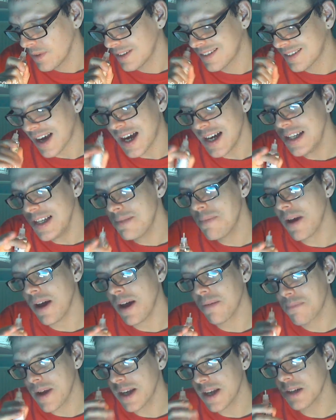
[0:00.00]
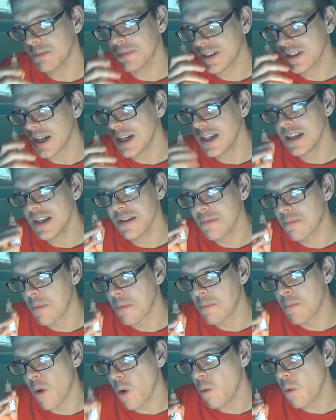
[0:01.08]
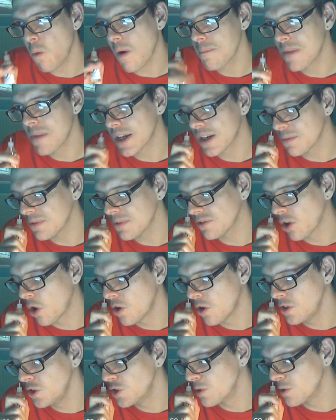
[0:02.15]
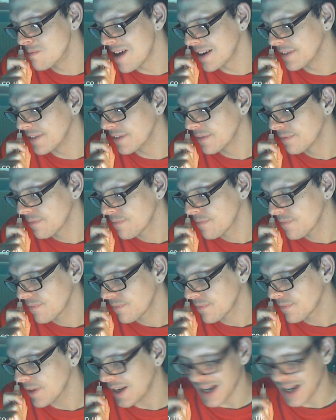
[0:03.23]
Tiny bit... I'm picking up the tiny... But more of what I'm picking up is the honeydew melon. I